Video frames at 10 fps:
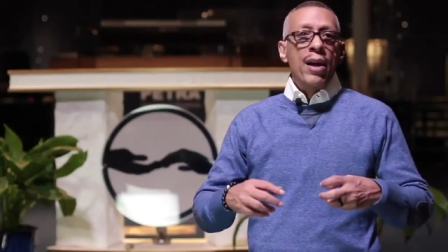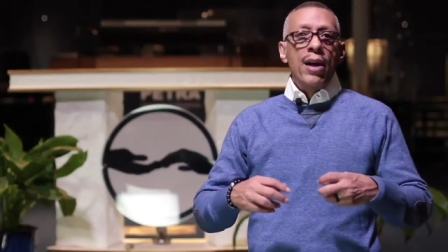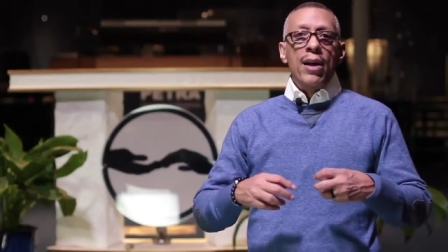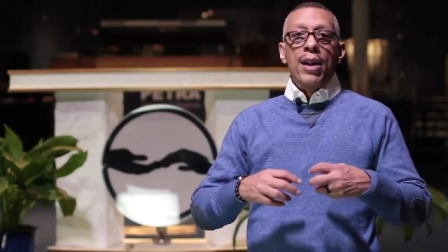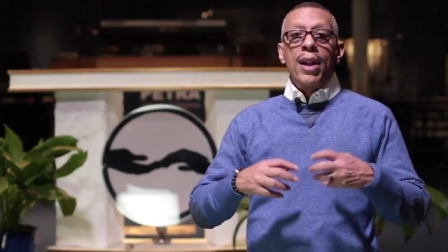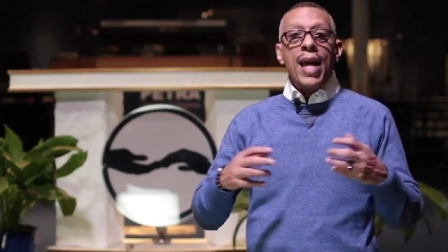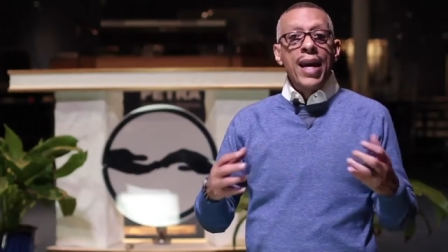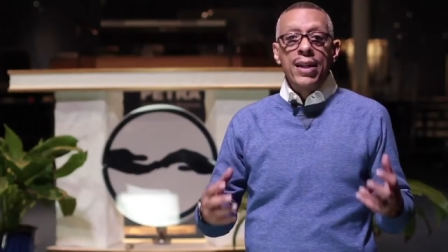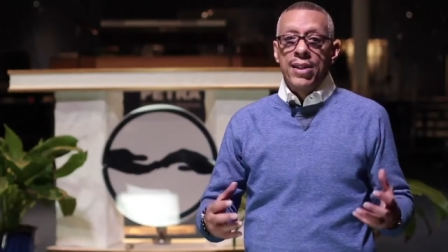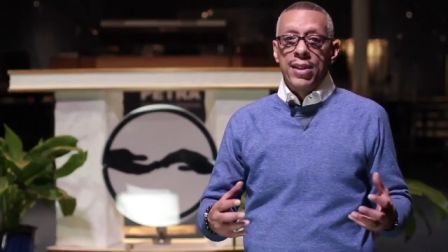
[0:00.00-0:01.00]
uh,
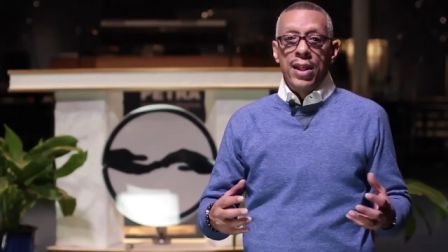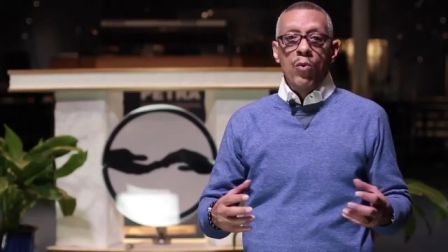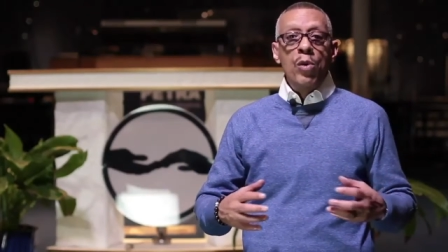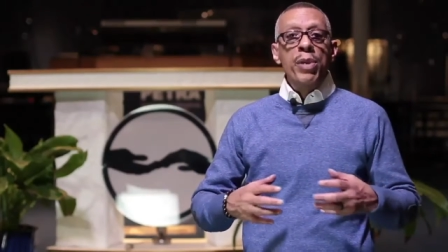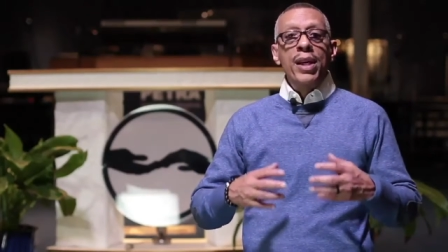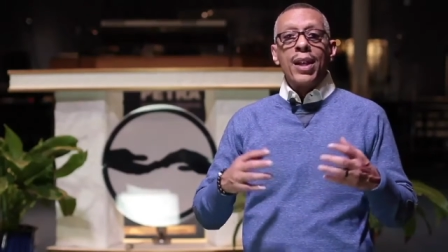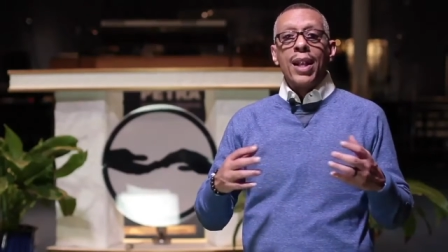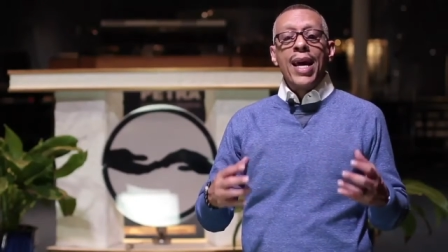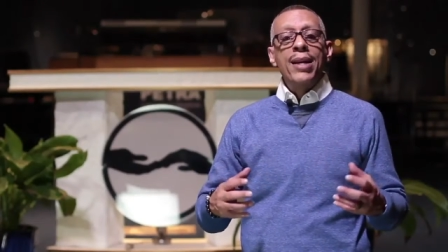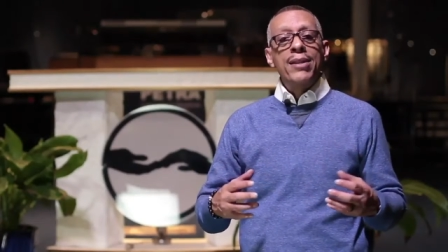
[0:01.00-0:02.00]
legacy will be a
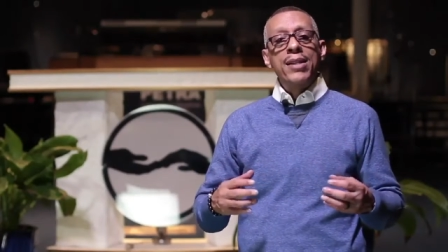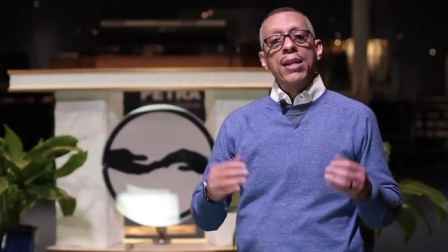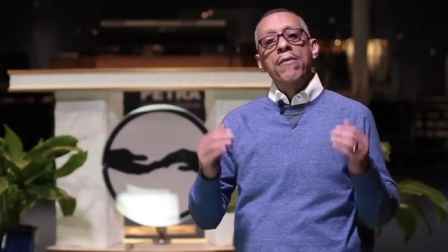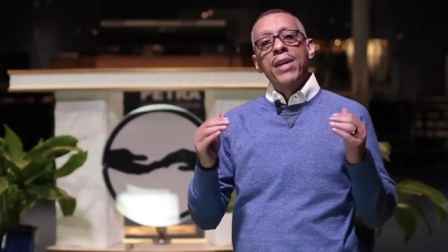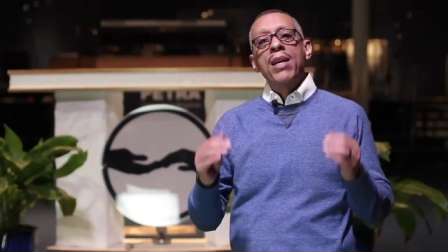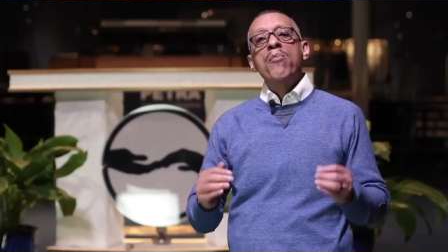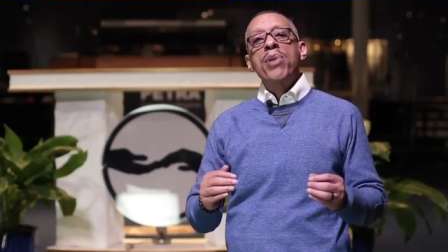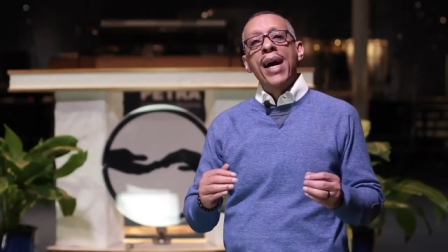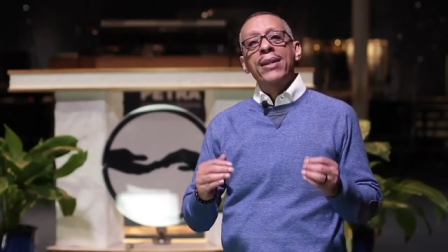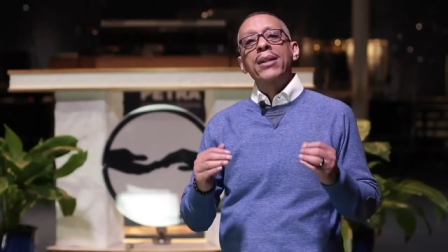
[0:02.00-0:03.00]
legacy of
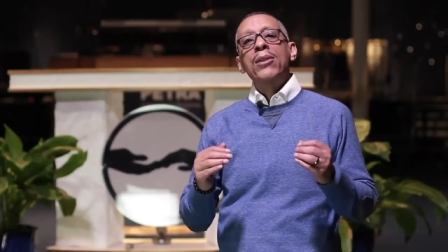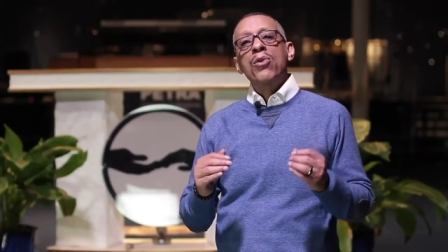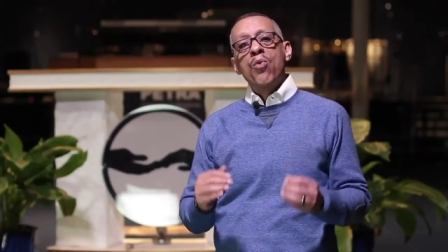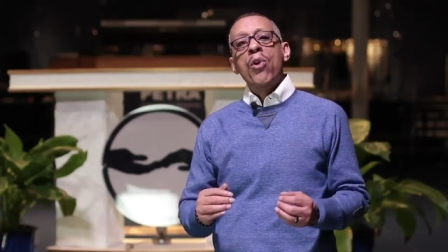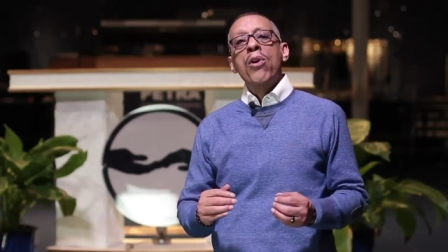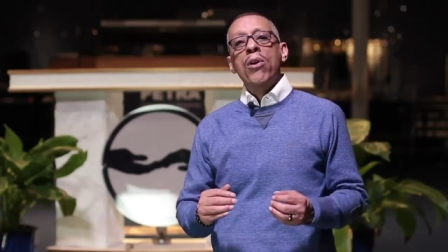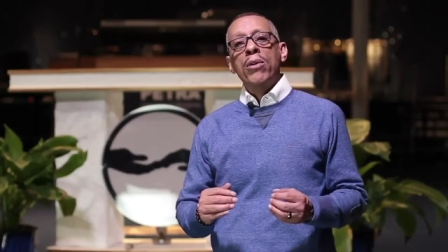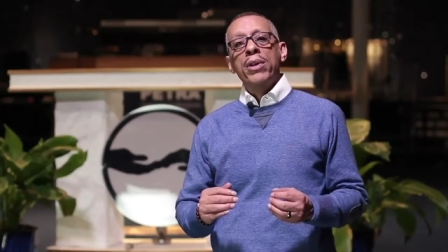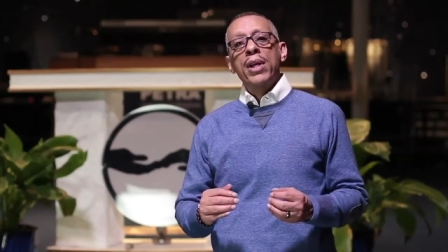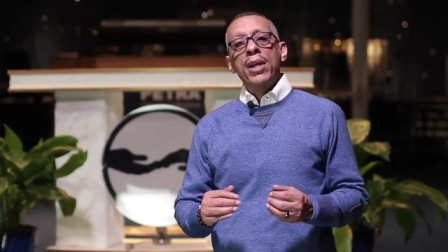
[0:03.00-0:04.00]
impacting the
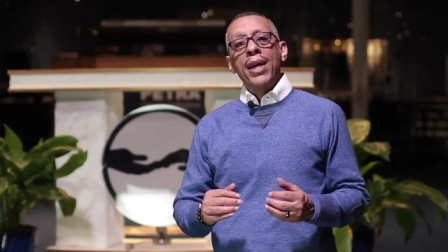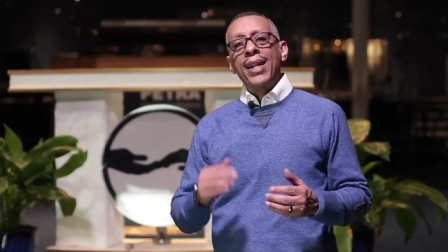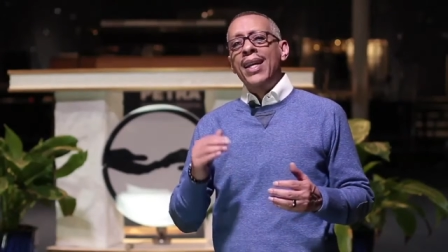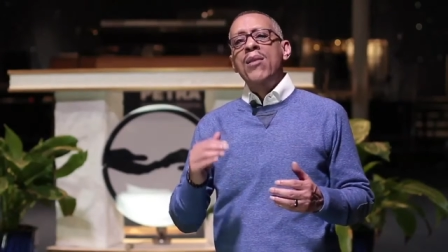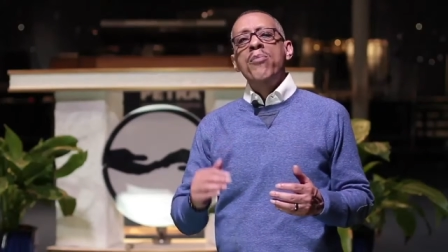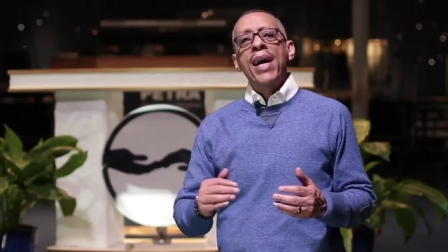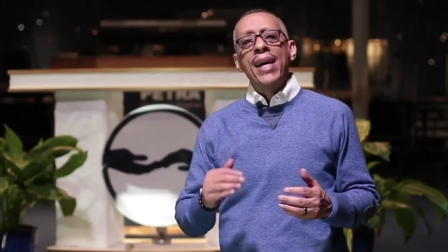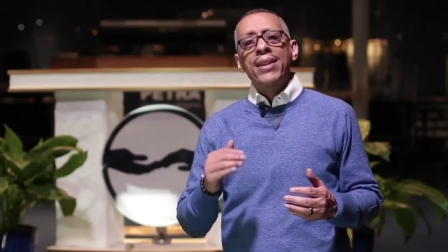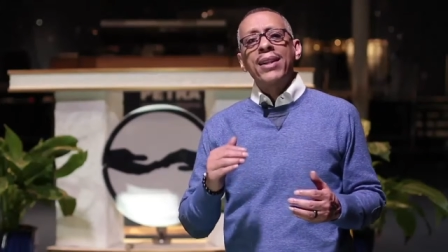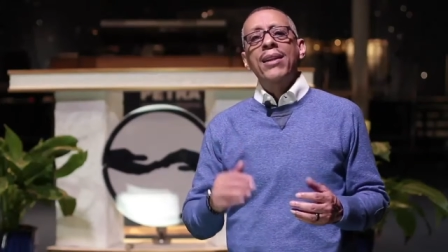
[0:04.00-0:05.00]
world and
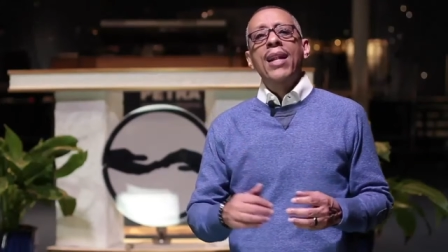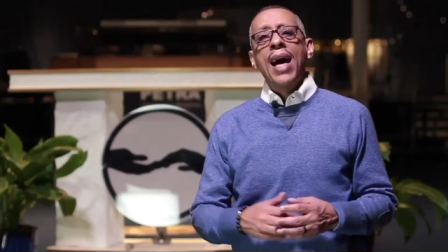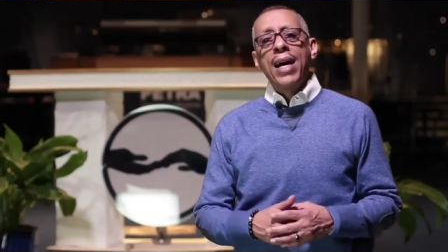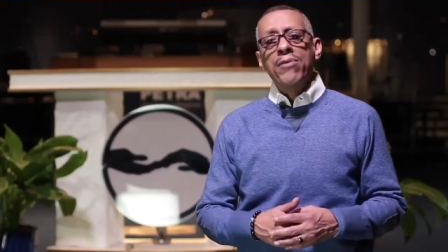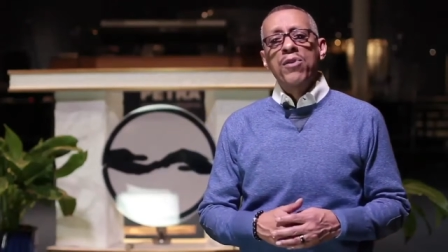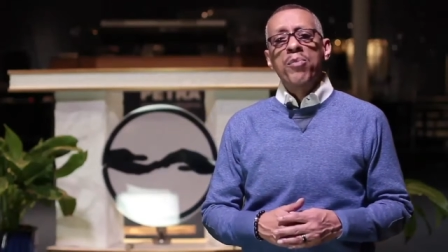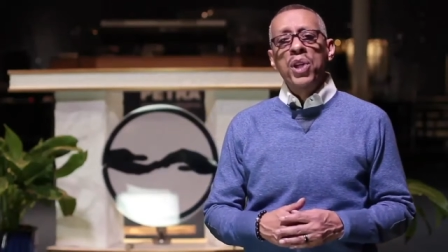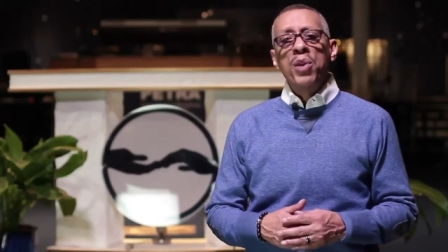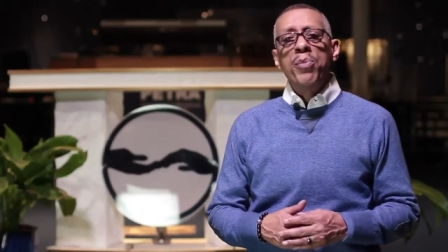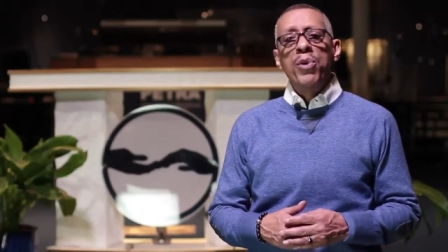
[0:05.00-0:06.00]
impacting the lives of
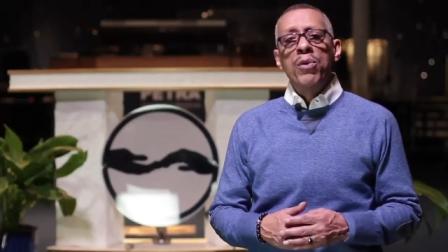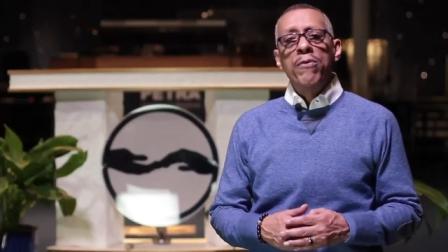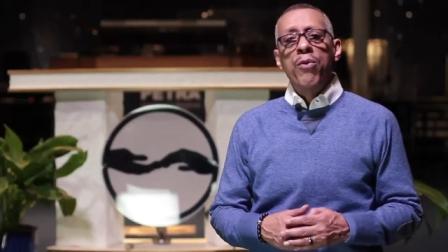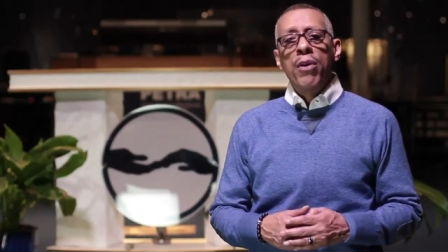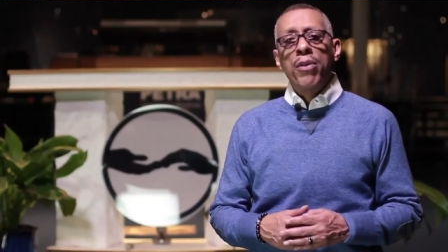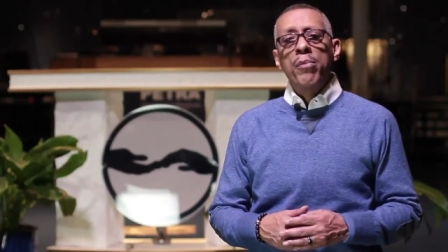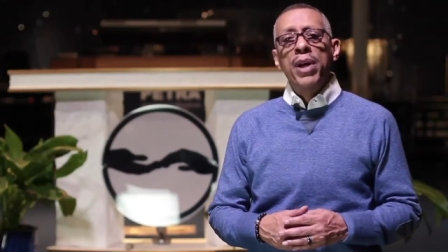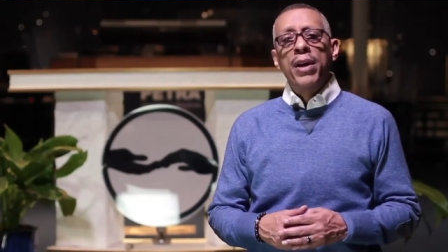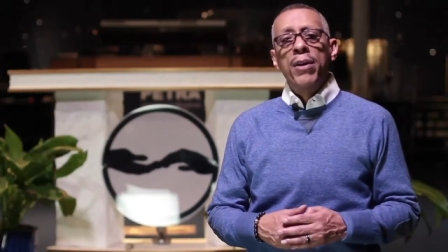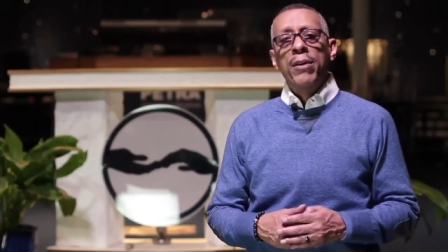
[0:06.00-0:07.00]
people for the
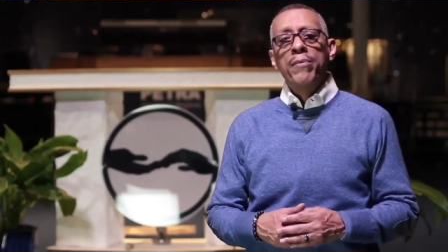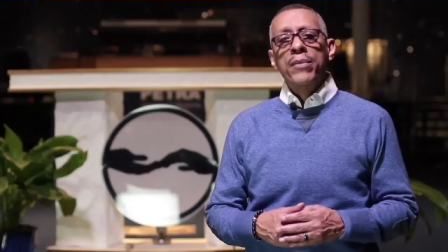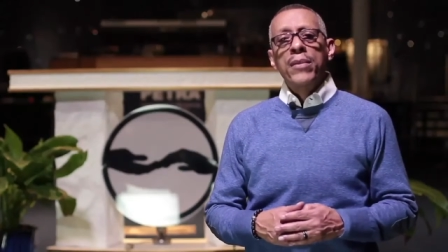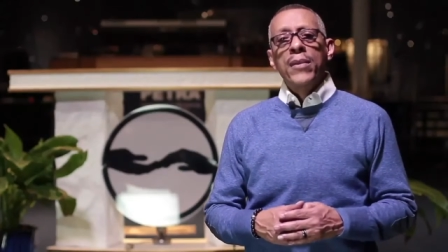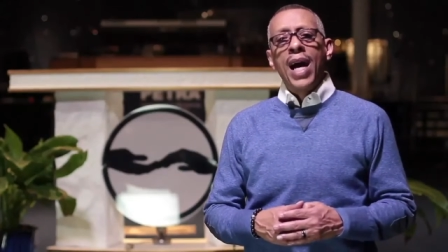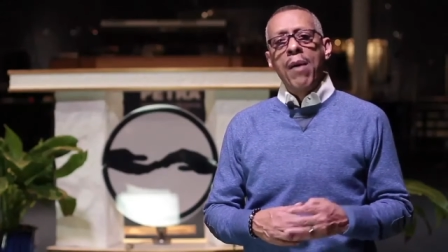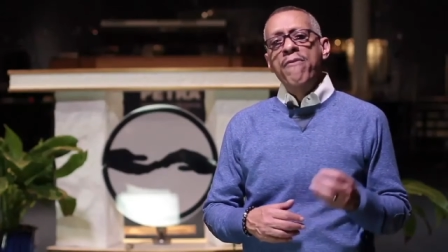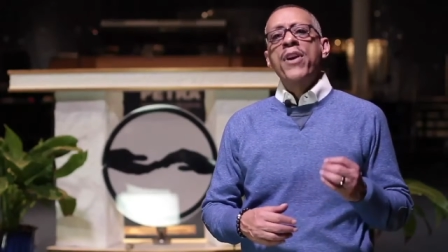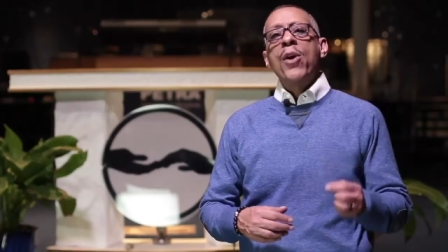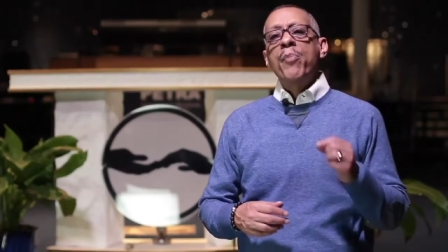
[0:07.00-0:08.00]
better. I'm
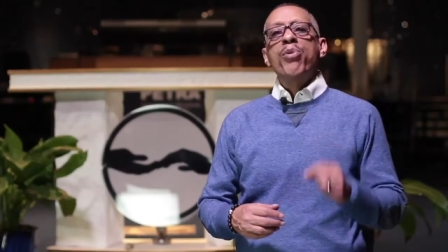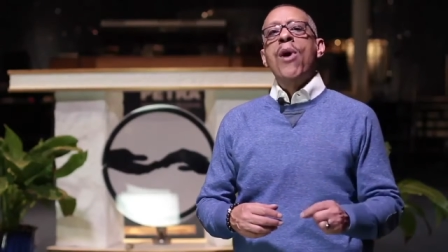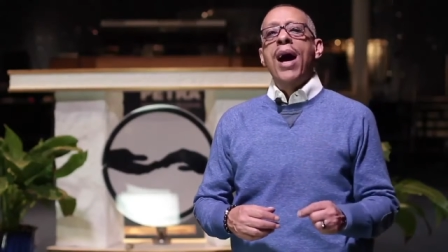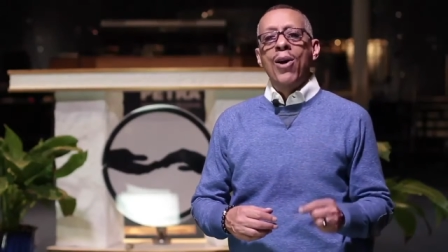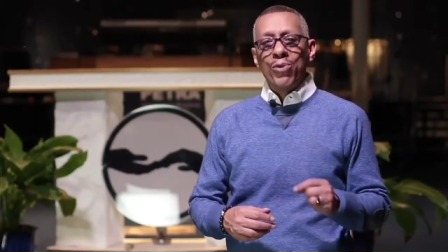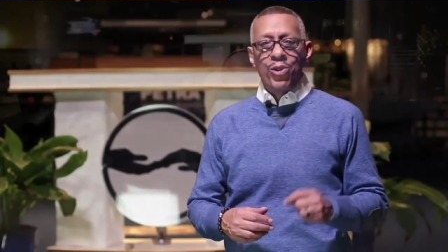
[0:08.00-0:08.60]
very proud